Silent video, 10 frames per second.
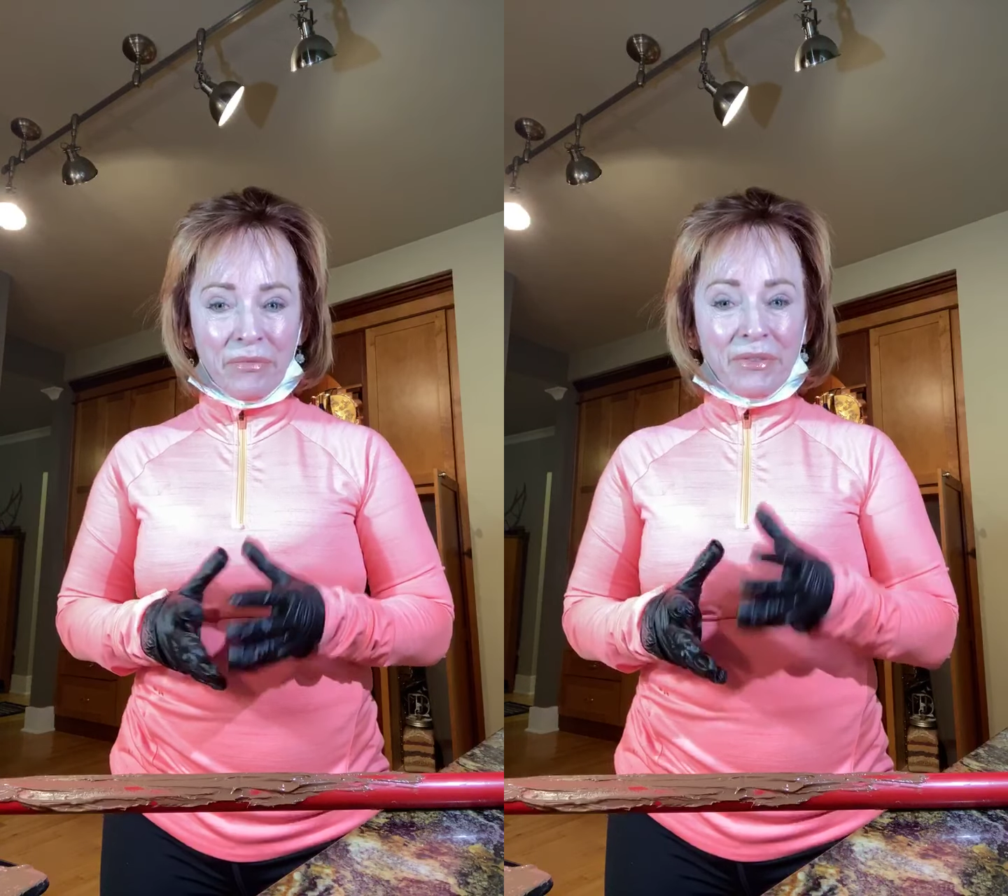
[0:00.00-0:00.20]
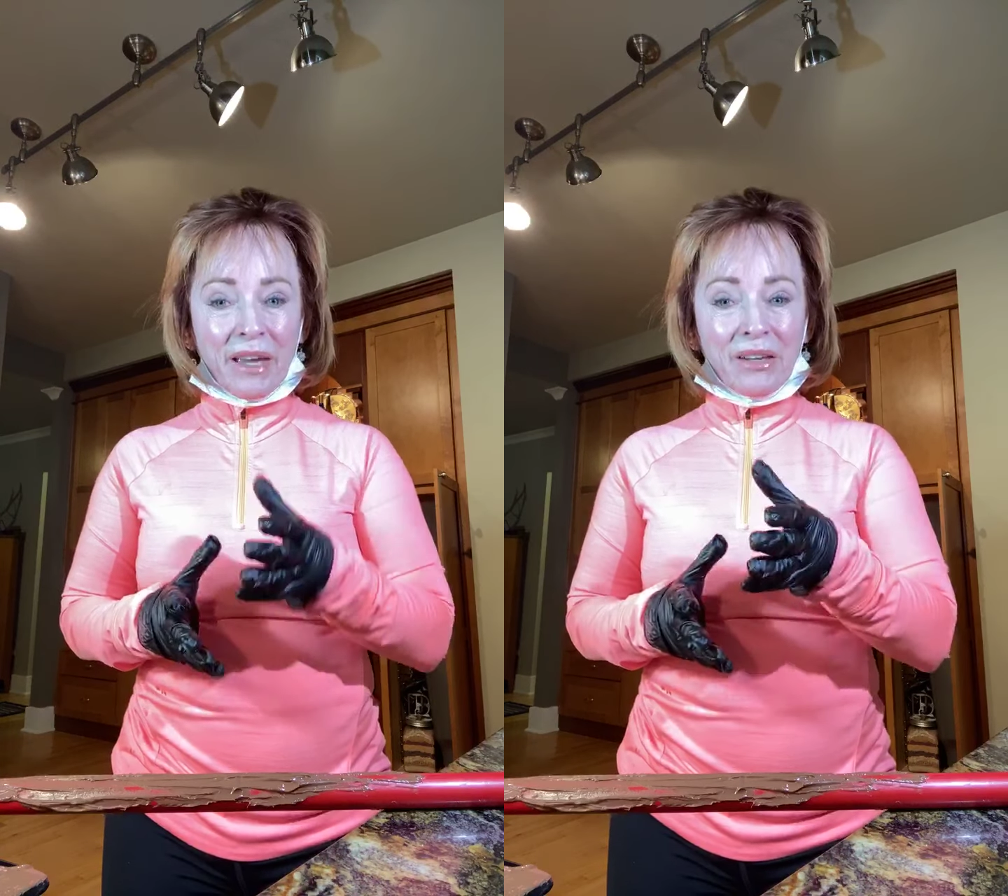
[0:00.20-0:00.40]

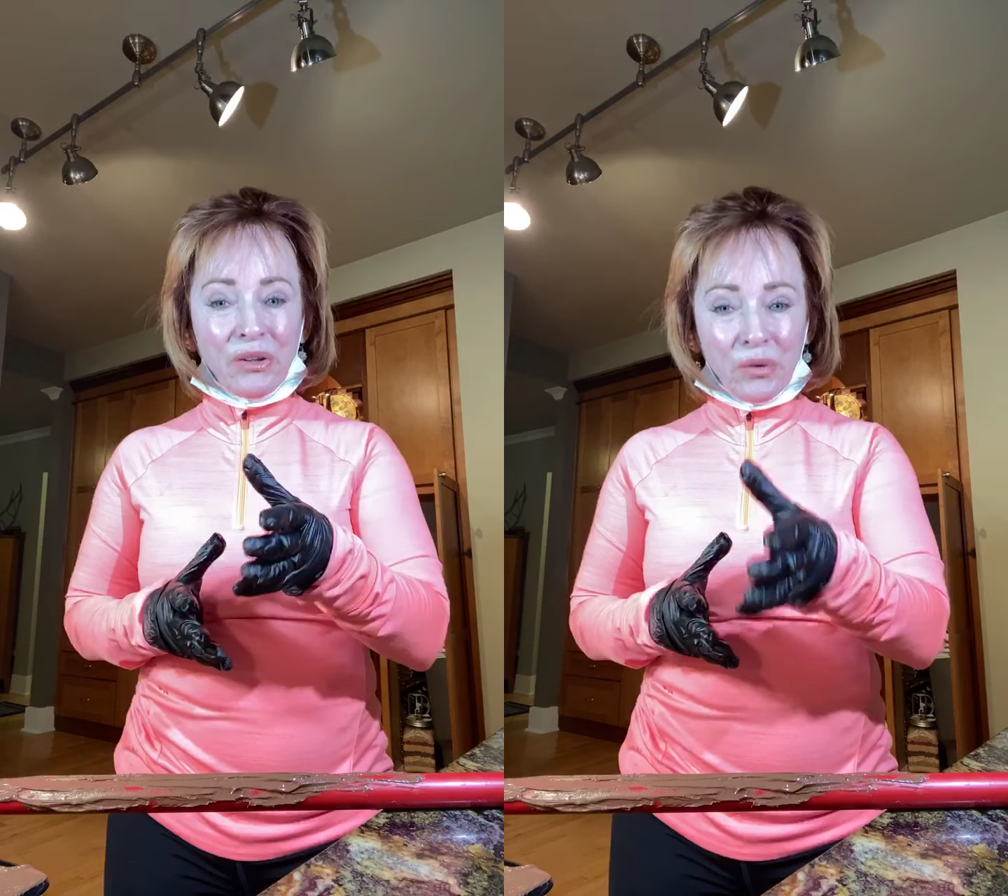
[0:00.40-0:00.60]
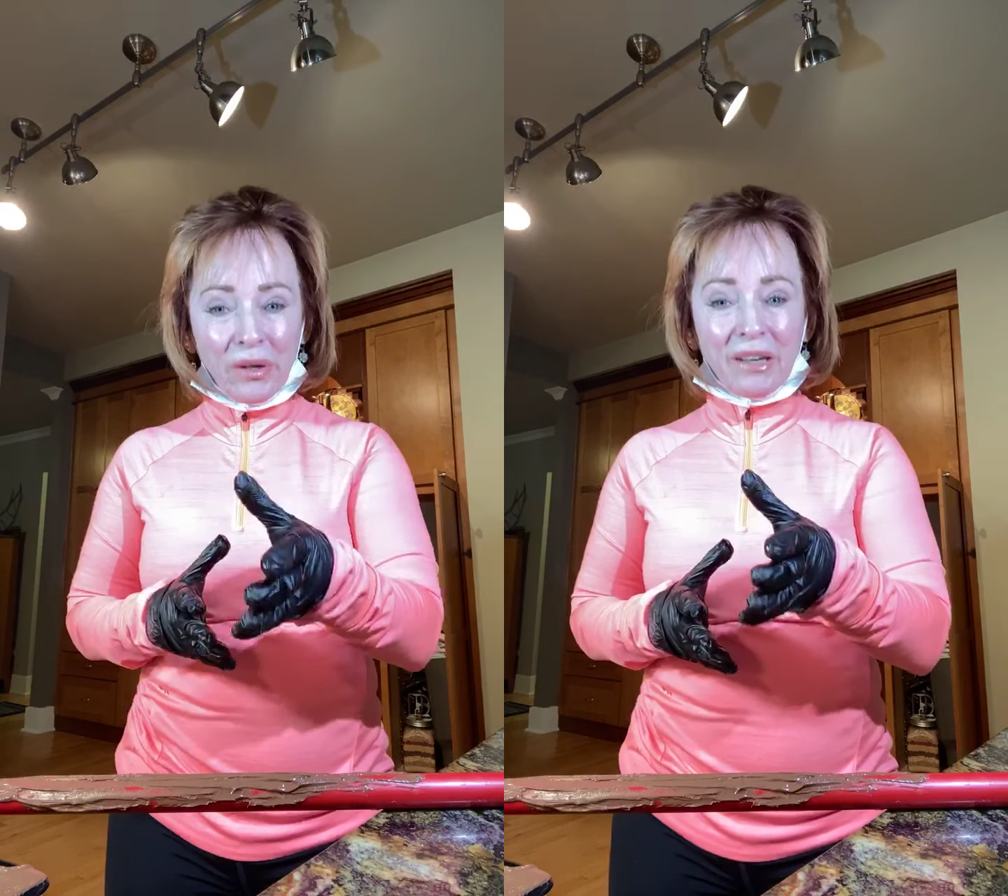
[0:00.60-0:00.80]
that
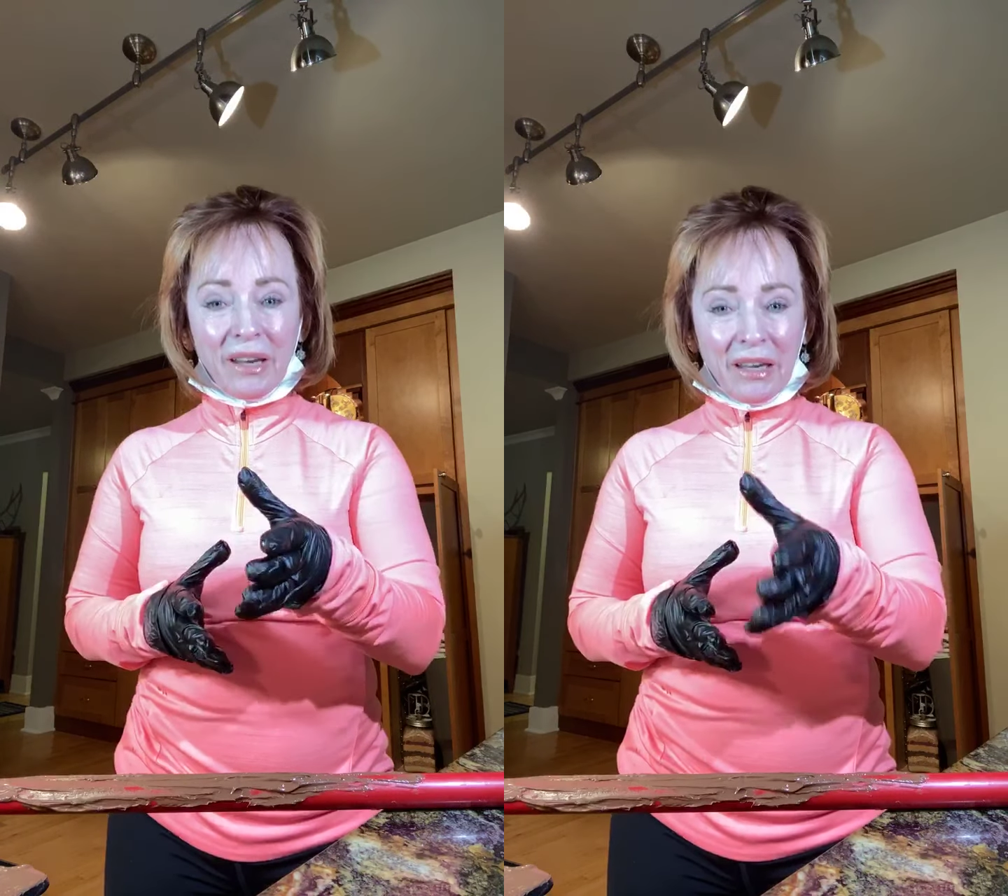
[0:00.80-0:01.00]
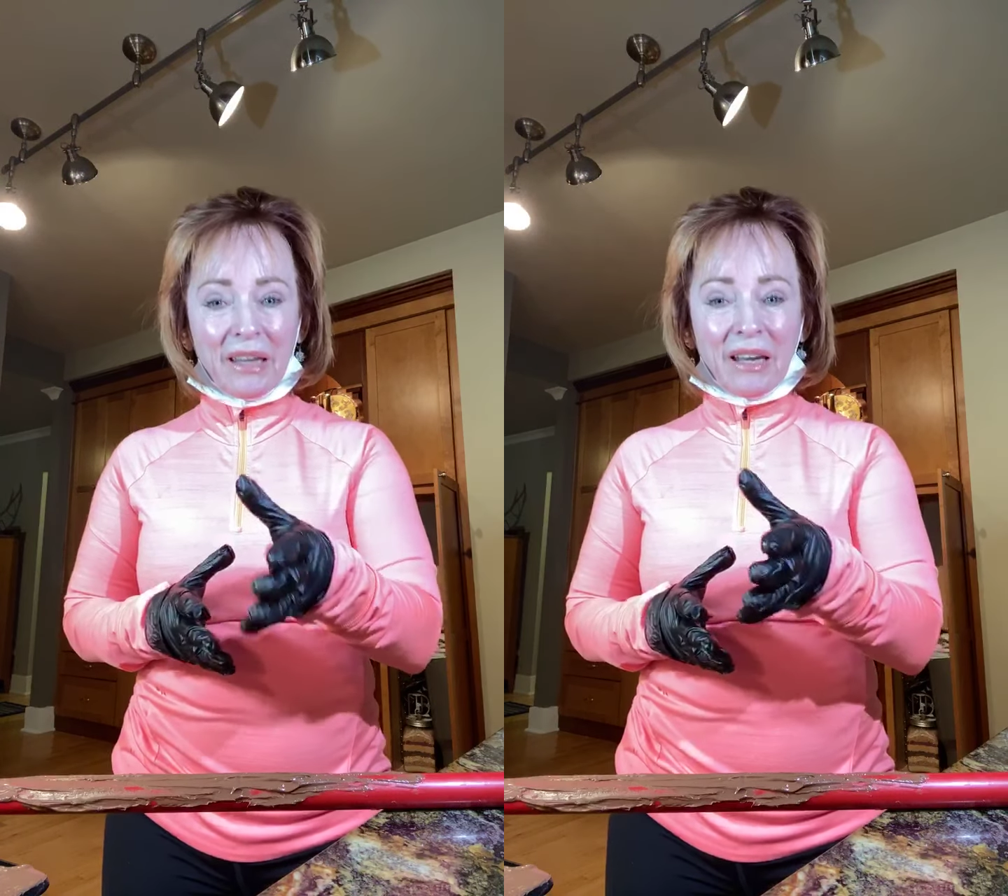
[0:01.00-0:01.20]
you're
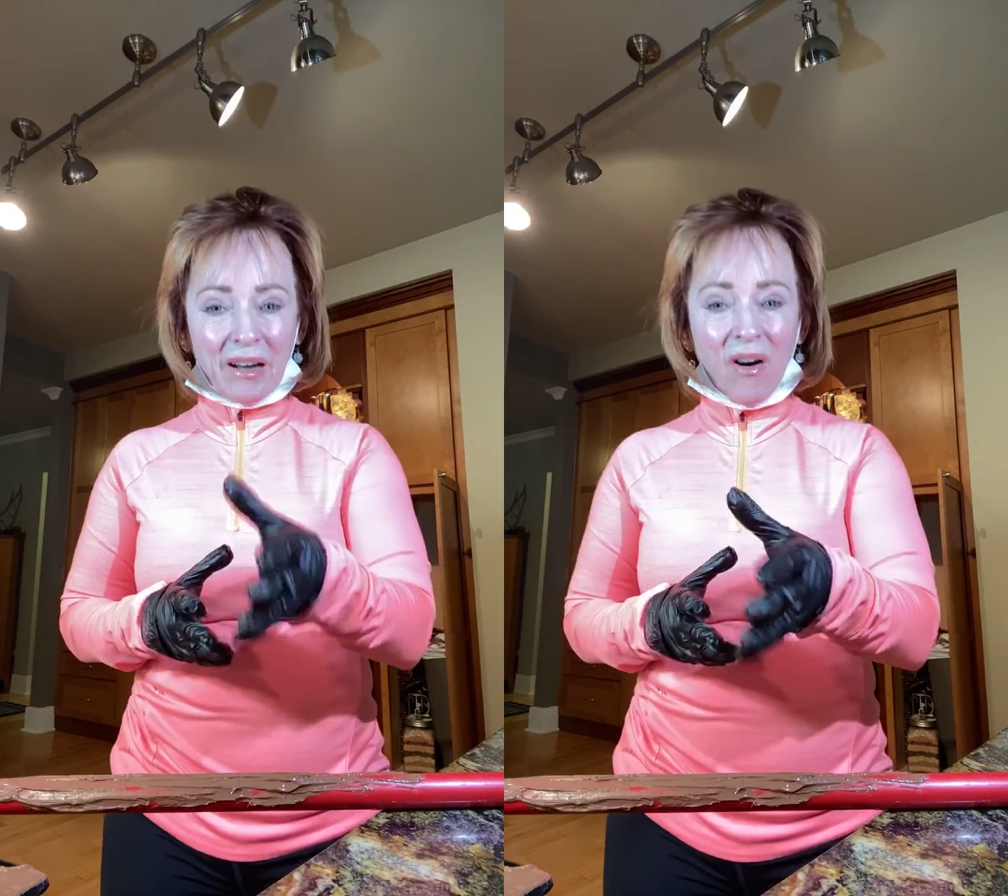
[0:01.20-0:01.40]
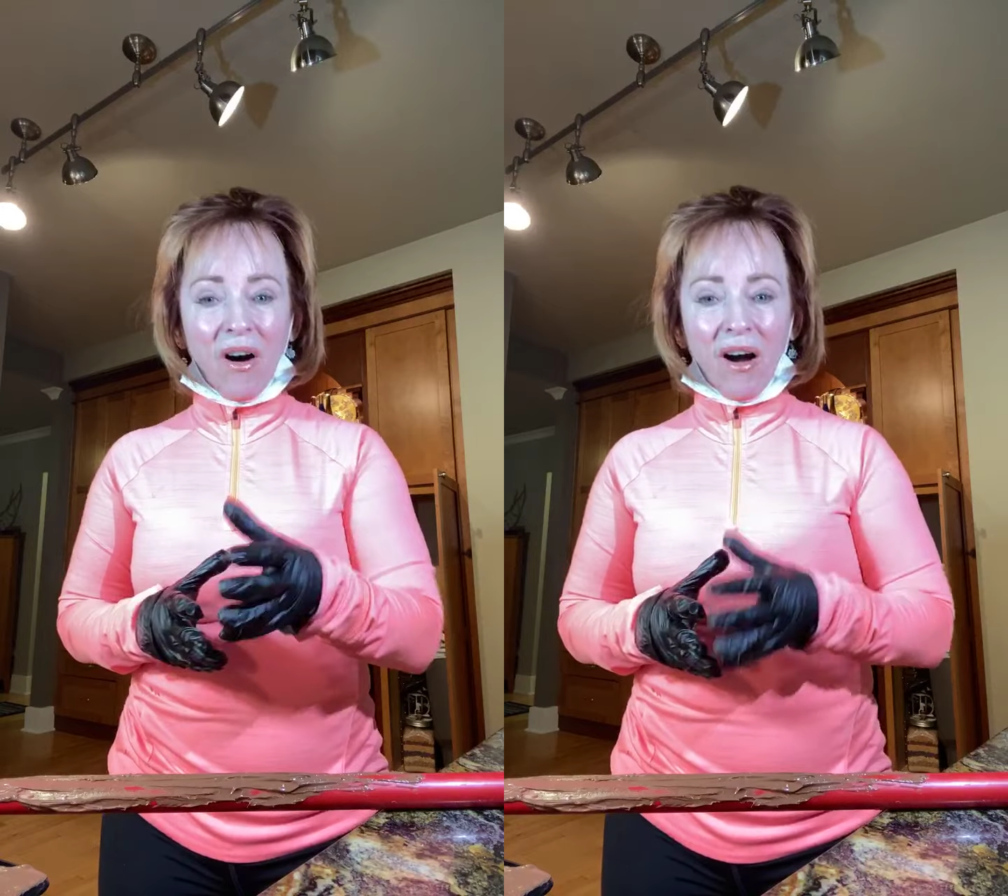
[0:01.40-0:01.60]
getting in a
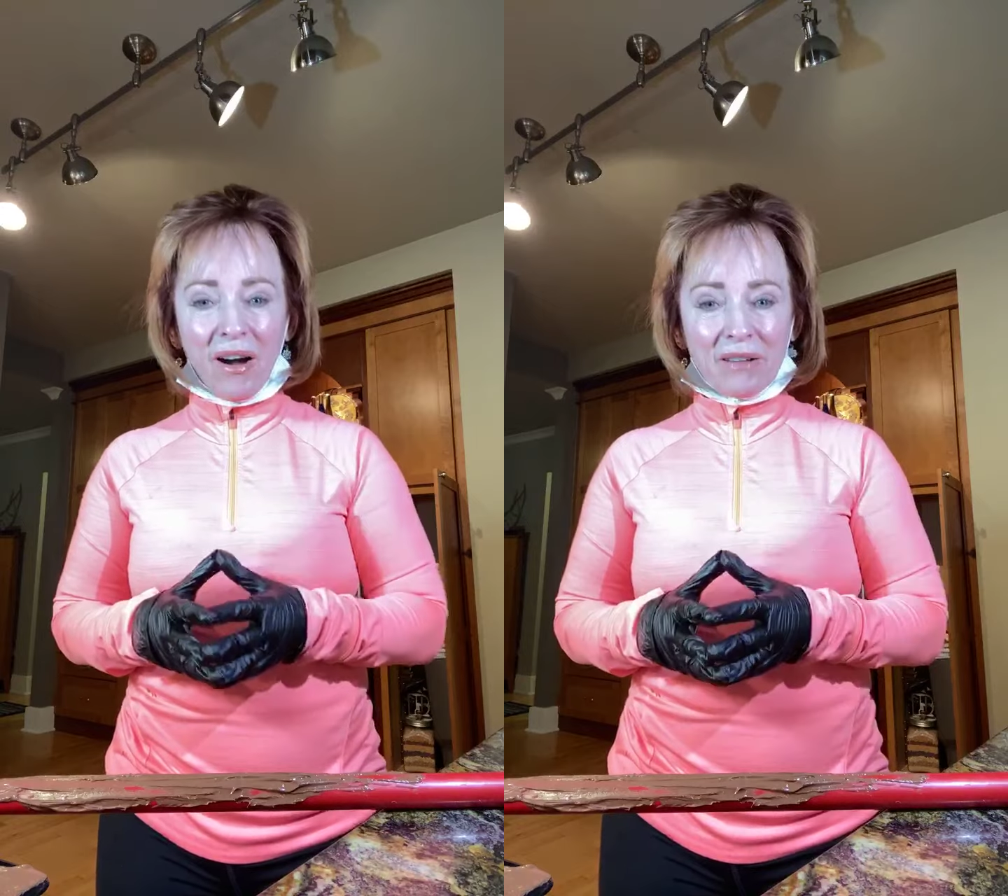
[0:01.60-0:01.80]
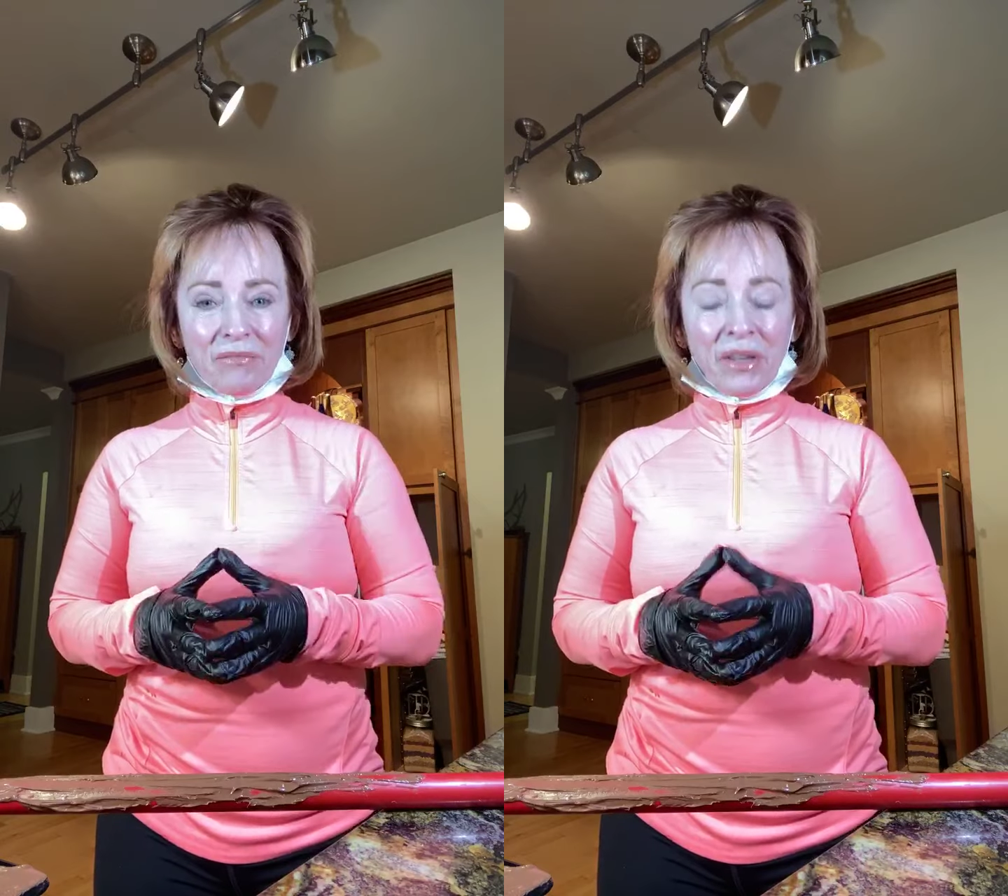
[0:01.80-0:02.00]

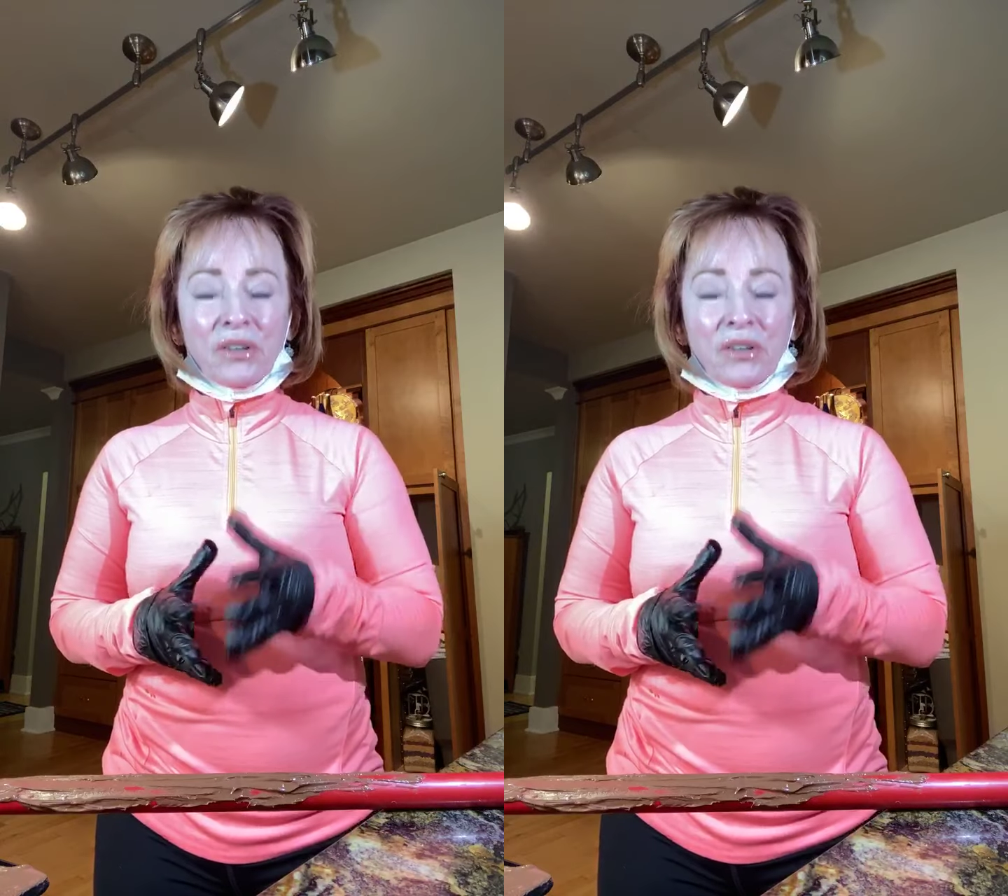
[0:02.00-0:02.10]
car,